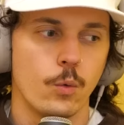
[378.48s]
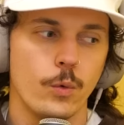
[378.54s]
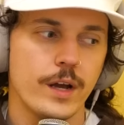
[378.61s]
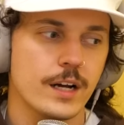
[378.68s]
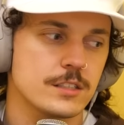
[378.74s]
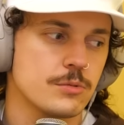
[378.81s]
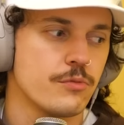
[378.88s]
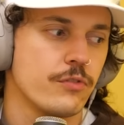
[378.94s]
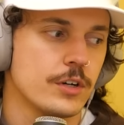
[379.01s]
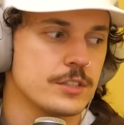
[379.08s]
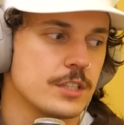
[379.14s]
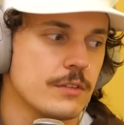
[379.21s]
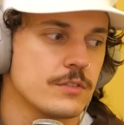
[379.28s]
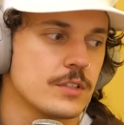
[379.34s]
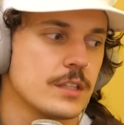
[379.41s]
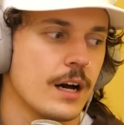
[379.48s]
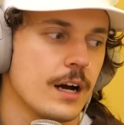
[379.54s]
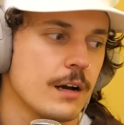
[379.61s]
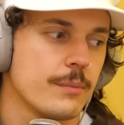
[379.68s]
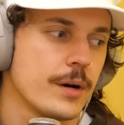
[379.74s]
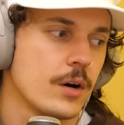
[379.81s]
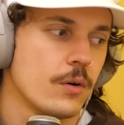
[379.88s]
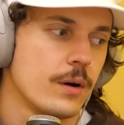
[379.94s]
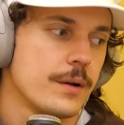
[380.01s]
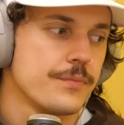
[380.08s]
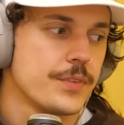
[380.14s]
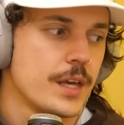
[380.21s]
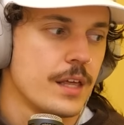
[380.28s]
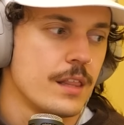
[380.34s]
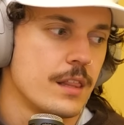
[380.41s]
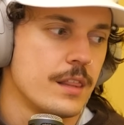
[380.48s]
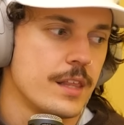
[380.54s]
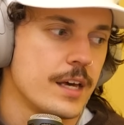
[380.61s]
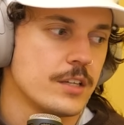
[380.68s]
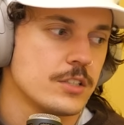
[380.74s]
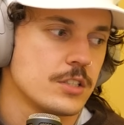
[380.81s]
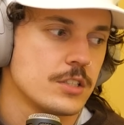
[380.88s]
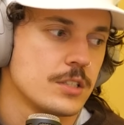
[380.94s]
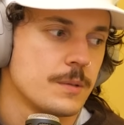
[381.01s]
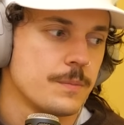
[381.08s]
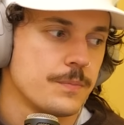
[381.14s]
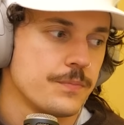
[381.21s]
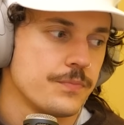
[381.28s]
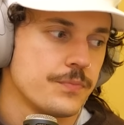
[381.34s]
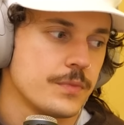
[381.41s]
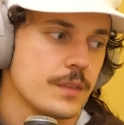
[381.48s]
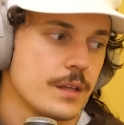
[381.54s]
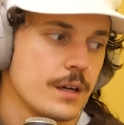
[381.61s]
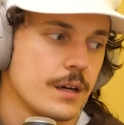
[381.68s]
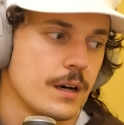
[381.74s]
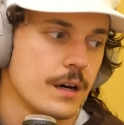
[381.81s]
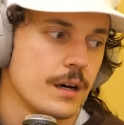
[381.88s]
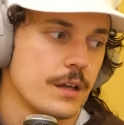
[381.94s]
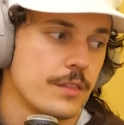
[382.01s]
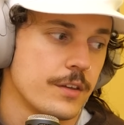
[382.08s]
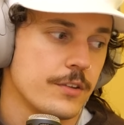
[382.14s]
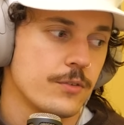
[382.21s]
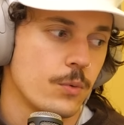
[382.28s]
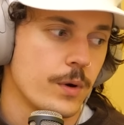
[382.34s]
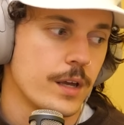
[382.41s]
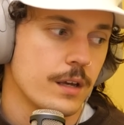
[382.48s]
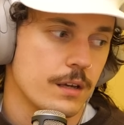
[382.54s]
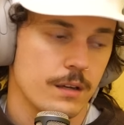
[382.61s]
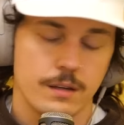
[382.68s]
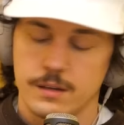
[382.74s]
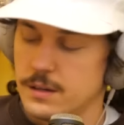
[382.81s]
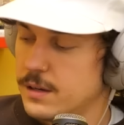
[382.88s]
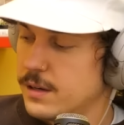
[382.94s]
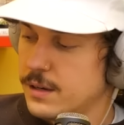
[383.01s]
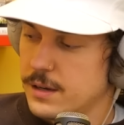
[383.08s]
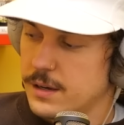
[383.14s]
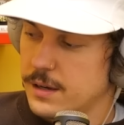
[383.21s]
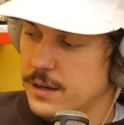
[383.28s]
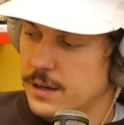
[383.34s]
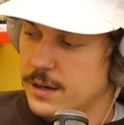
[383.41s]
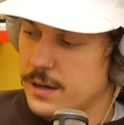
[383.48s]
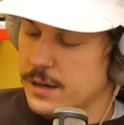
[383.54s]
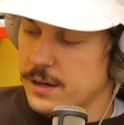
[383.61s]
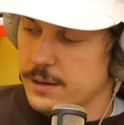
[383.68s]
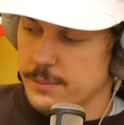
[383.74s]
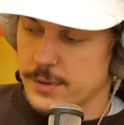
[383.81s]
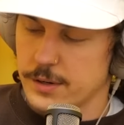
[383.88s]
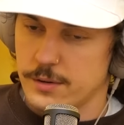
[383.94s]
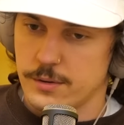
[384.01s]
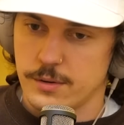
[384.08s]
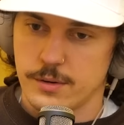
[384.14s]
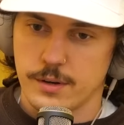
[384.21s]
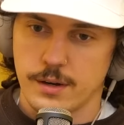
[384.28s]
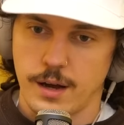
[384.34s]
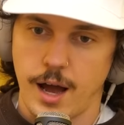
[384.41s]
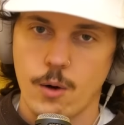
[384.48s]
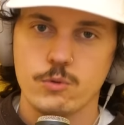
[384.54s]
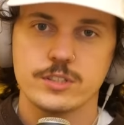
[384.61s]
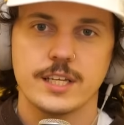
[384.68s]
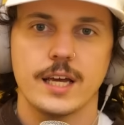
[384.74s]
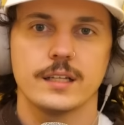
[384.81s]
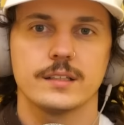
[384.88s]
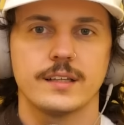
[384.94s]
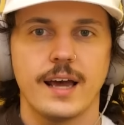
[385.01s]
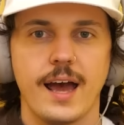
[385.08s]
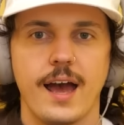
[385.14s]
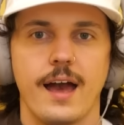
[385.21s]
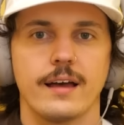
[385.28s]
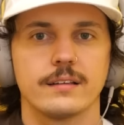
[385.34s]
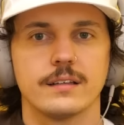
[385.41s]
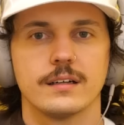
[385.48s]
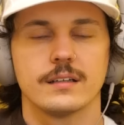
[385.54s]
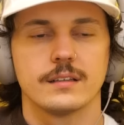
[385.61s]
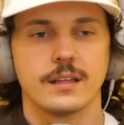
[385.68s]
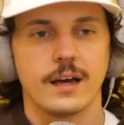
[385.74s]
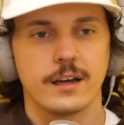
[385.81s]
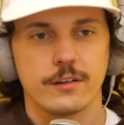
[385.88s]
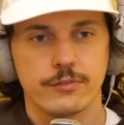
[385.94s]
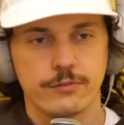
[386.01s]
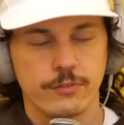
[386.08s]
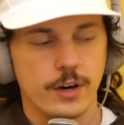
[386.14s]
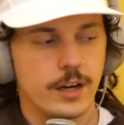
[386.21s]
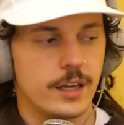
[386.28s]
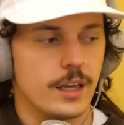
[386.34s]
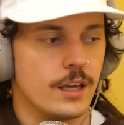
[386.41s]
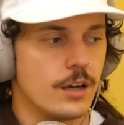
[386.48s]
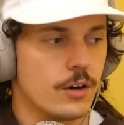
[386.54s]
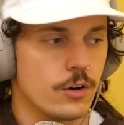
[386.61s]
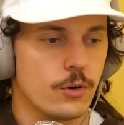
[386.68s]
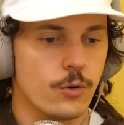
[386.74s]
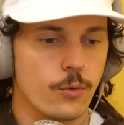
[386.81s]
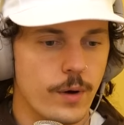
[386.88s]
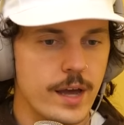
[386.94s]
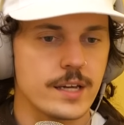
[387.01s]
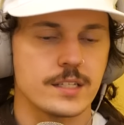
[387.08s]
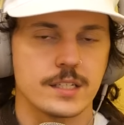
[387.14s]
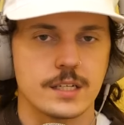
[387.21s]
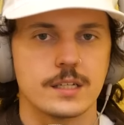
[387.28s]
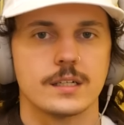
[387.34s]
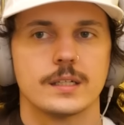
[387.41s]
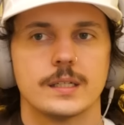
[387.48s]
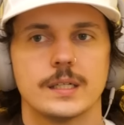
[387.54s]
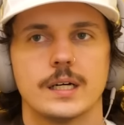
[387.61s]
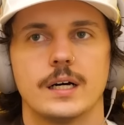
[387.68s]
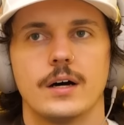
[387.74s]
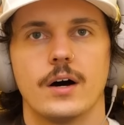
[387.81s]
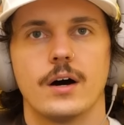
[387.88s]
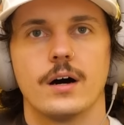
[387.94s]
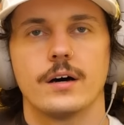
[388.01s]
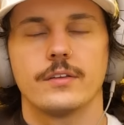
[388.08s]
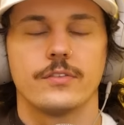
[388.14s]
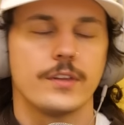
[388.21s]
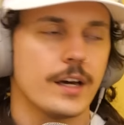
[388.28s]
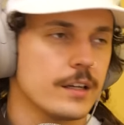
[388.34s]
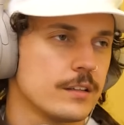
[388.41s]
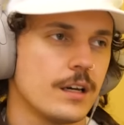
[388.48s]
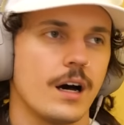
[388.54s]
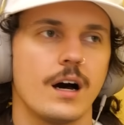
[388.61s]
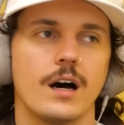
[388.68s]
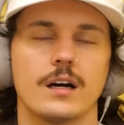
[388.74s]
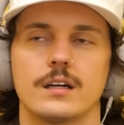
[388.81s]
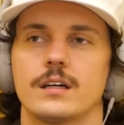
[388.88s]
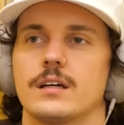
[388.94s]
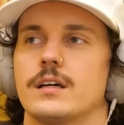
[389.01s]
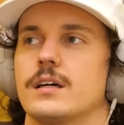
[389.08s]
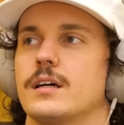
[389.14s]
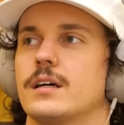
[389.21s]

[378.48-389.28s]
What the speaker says: we got some fun stuff to talk about this week. I was getting tagged like fucking crazy on TikTok,